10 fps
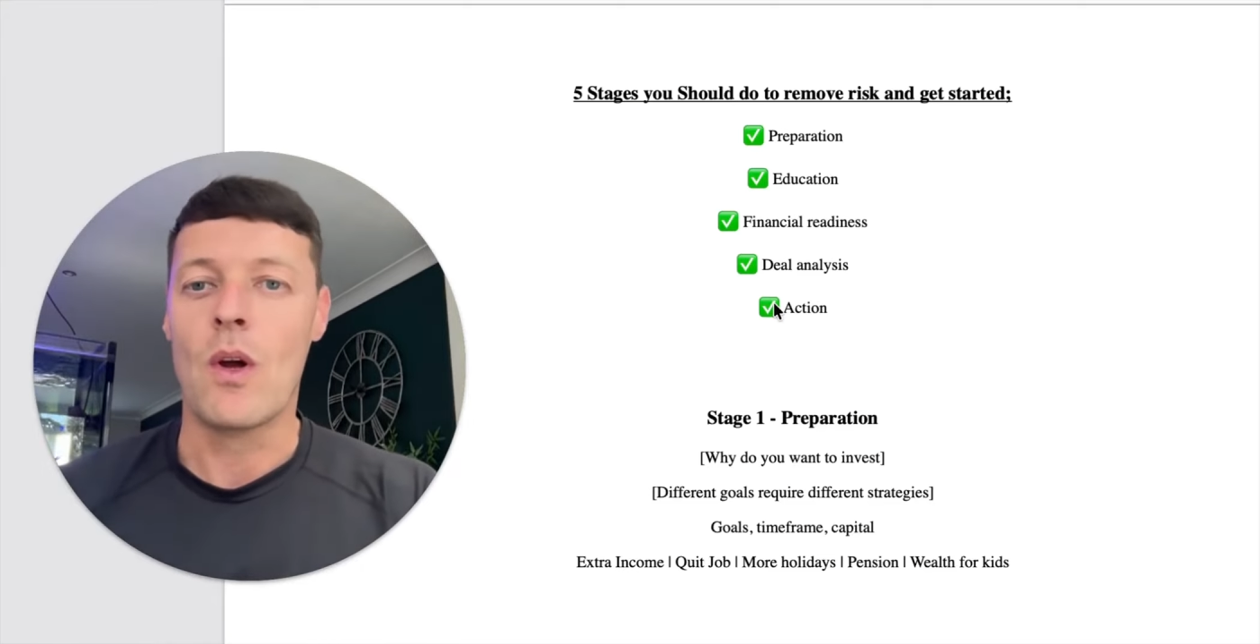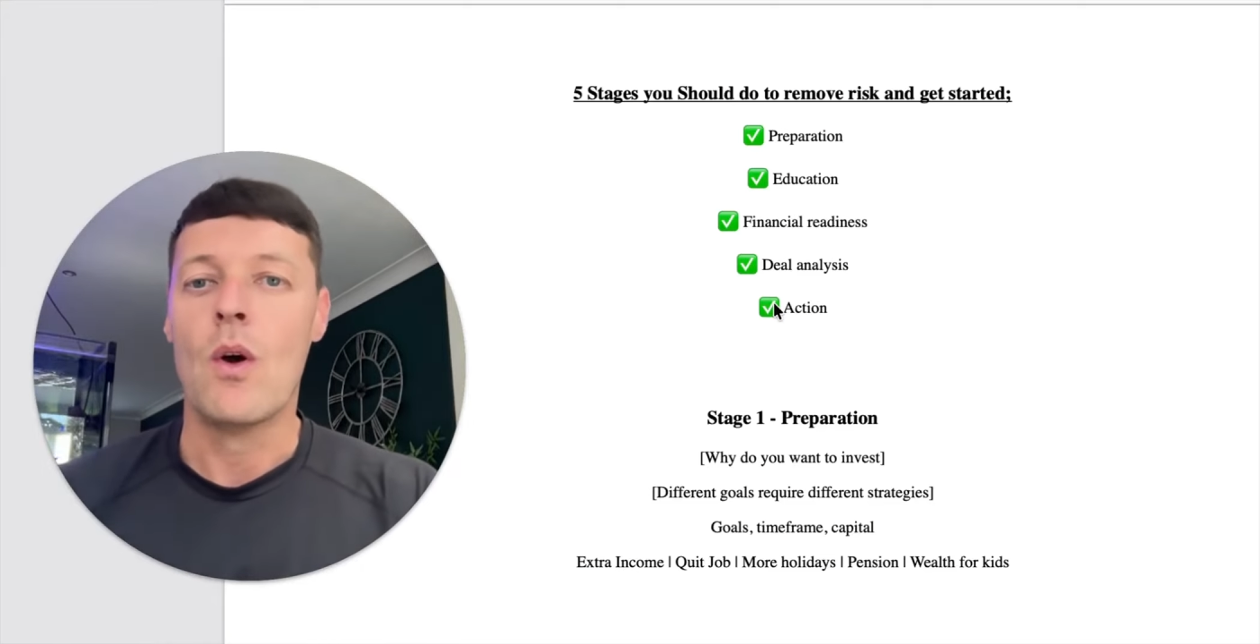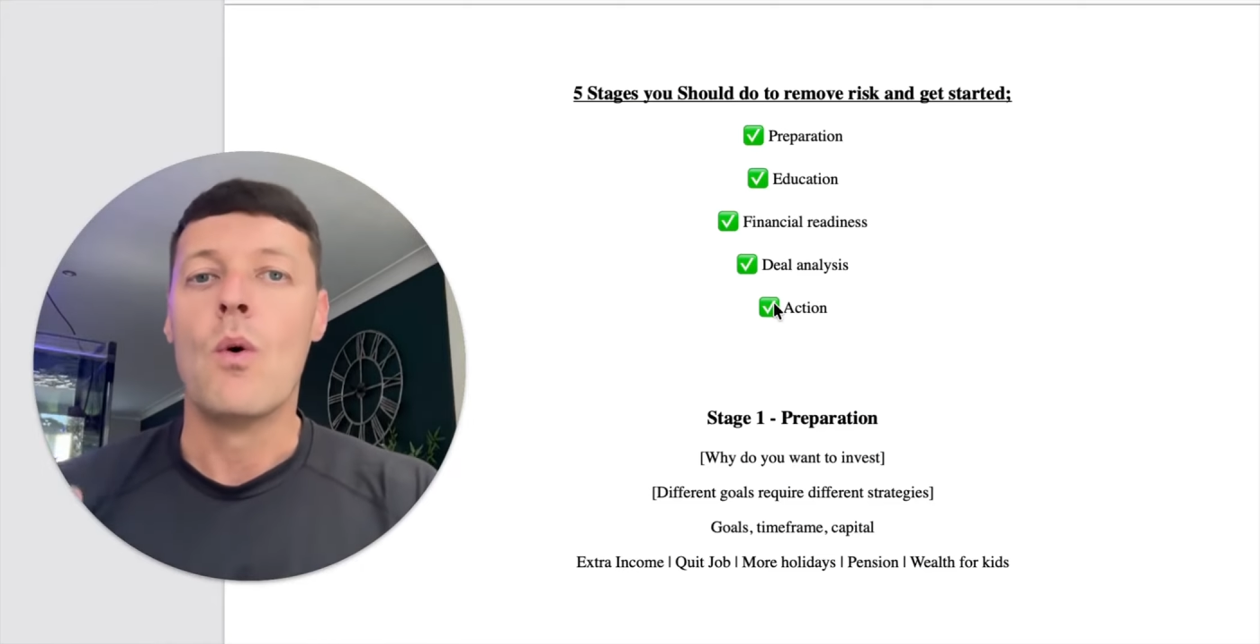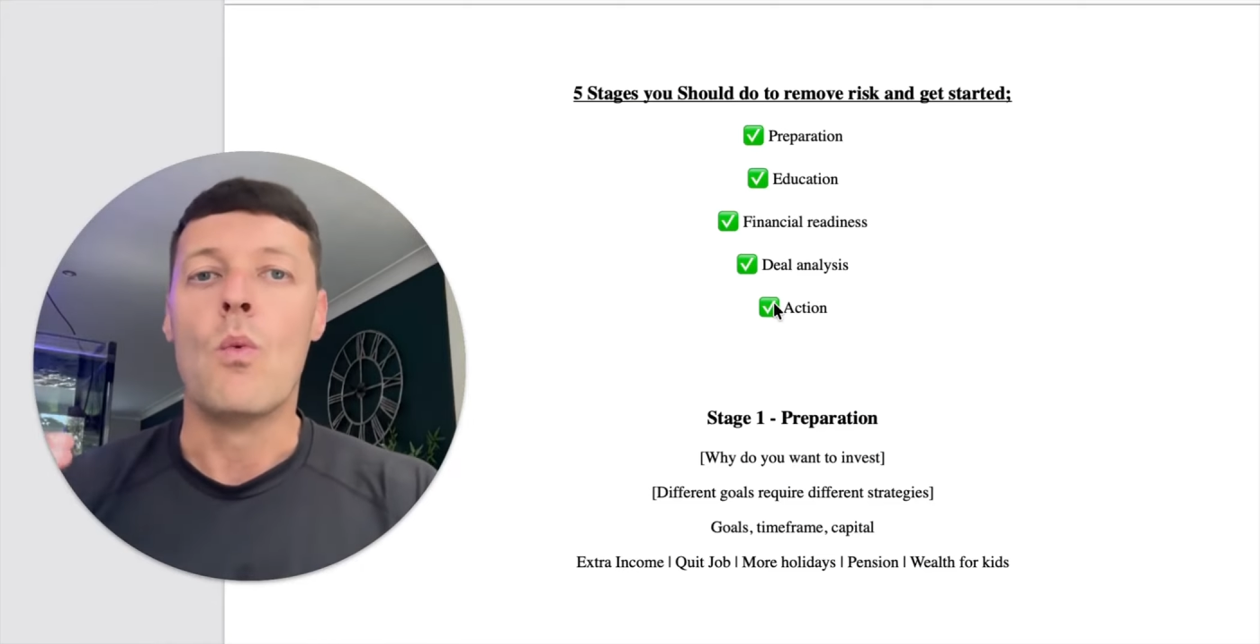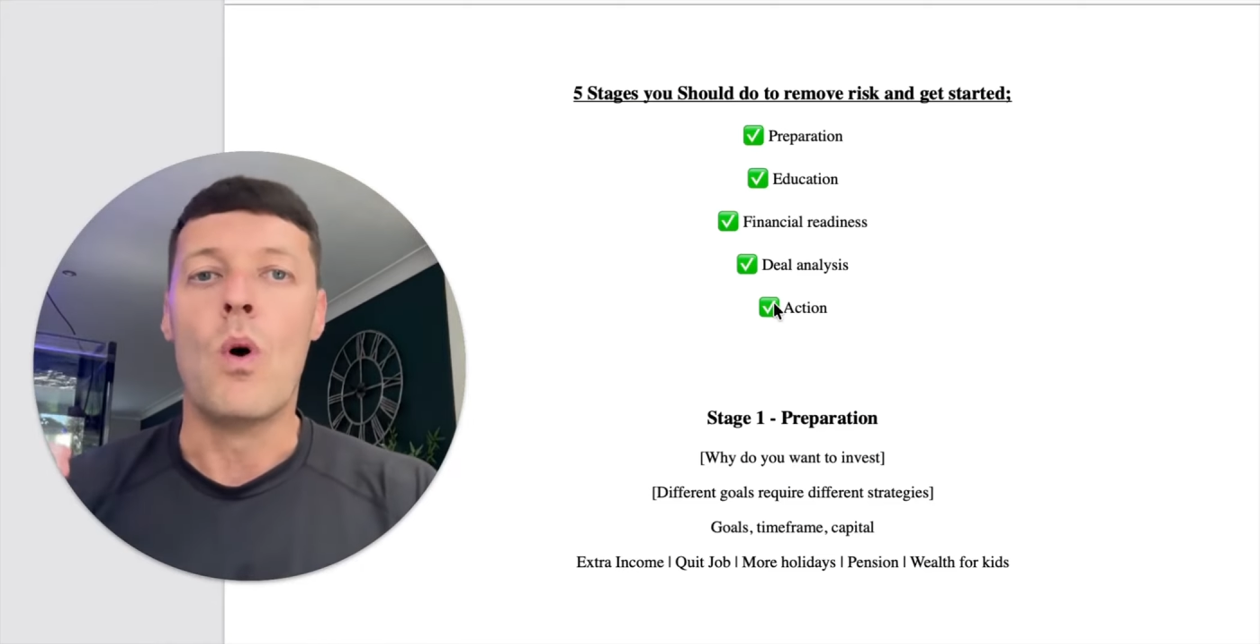
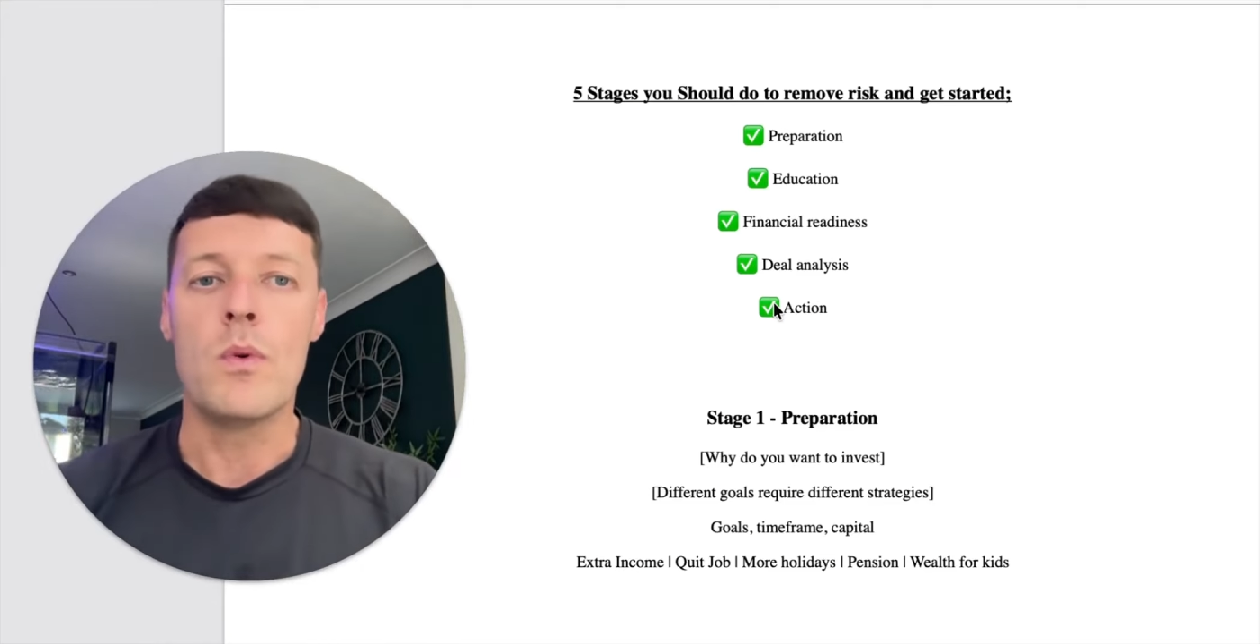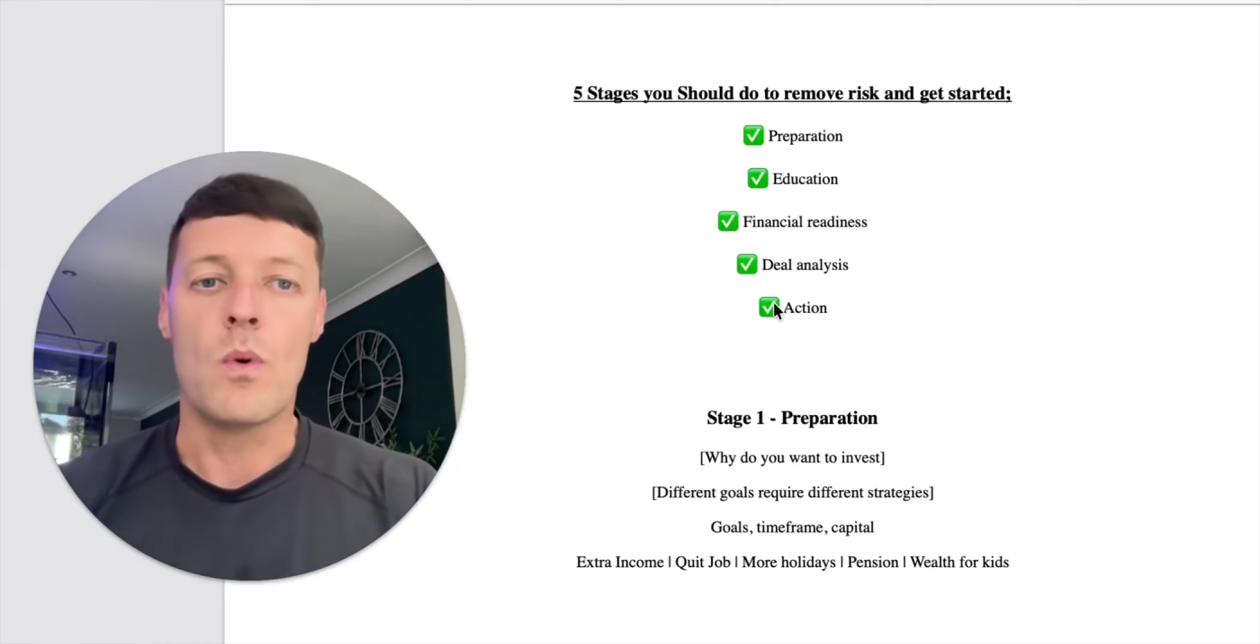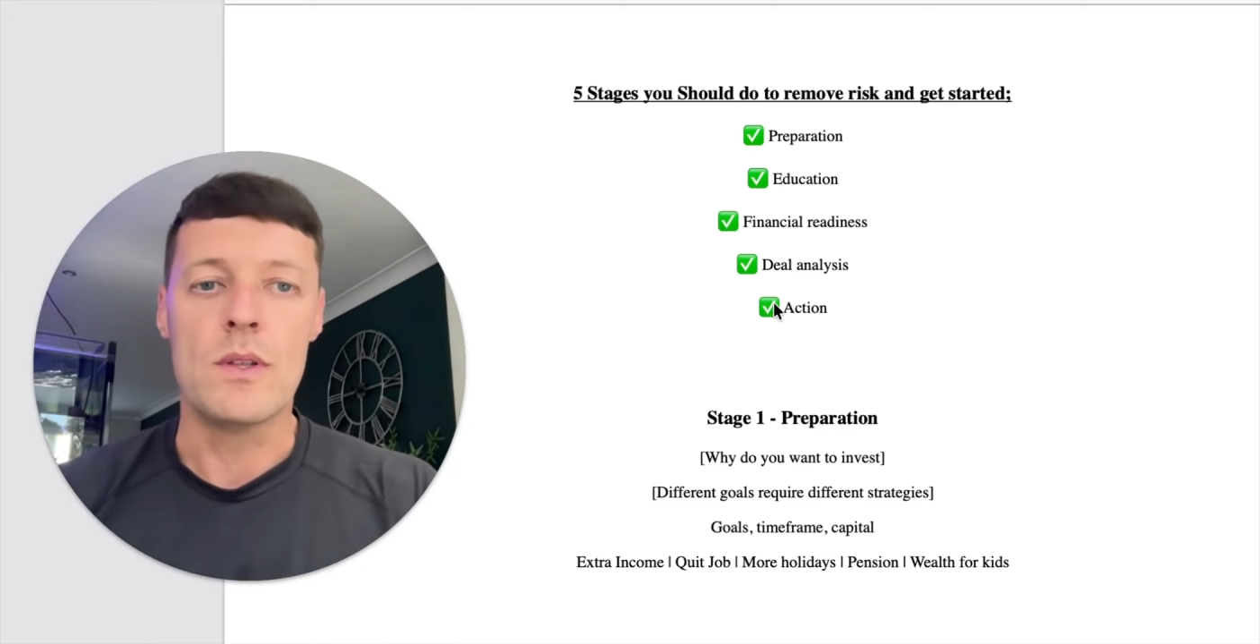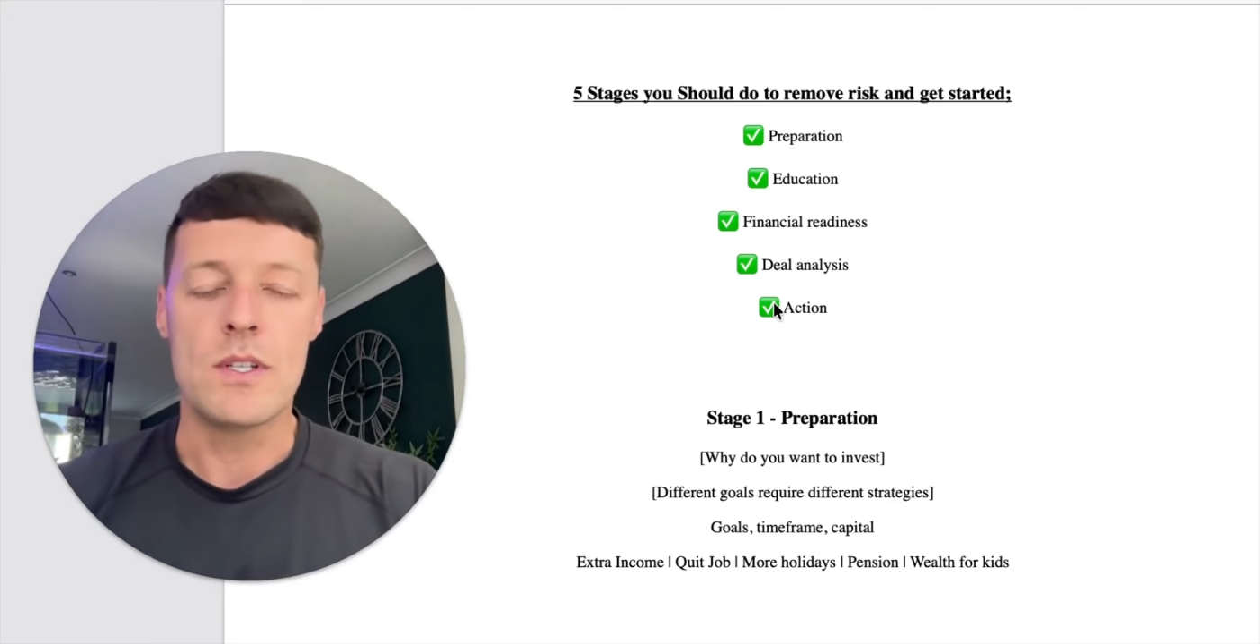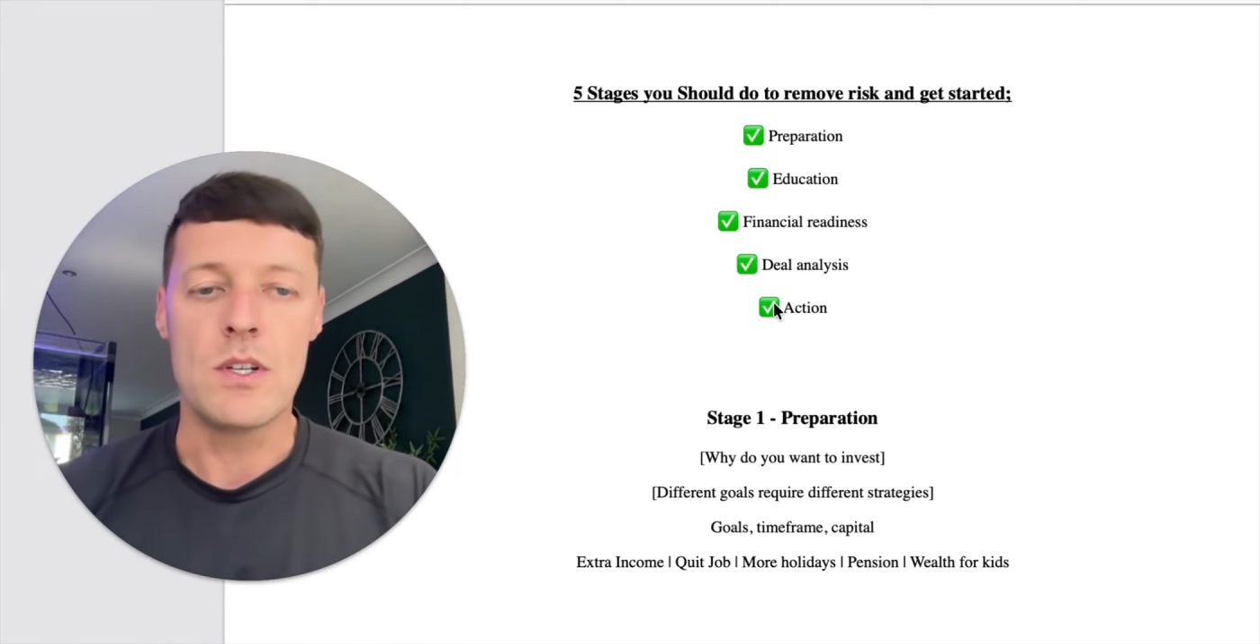what we
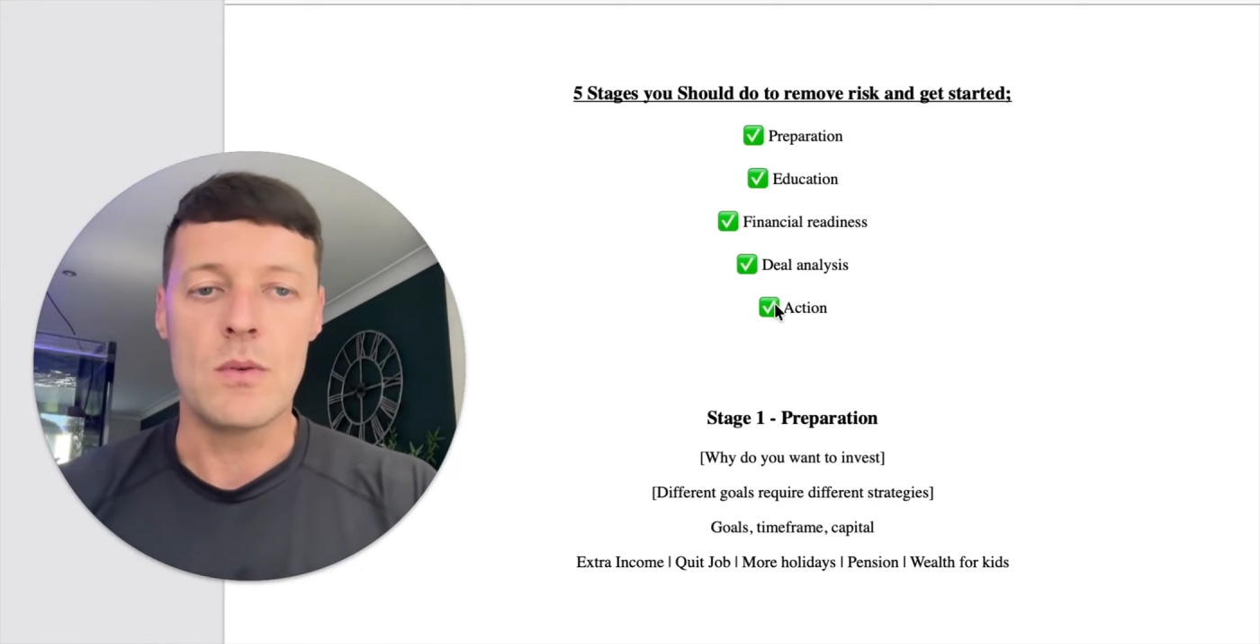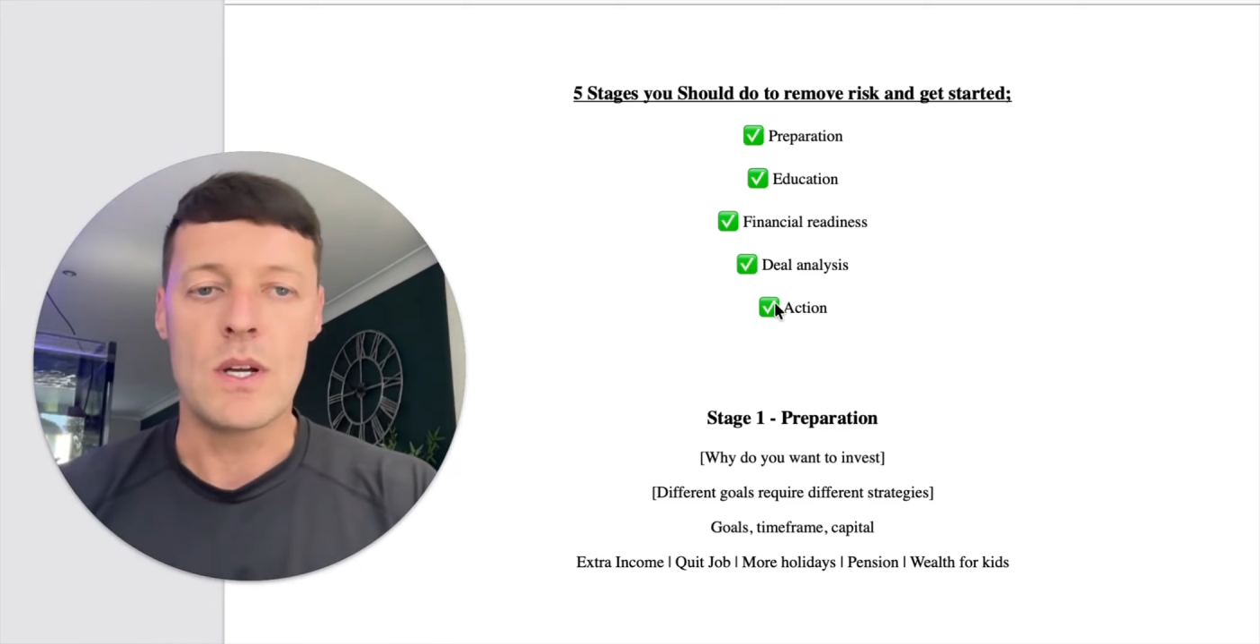want to do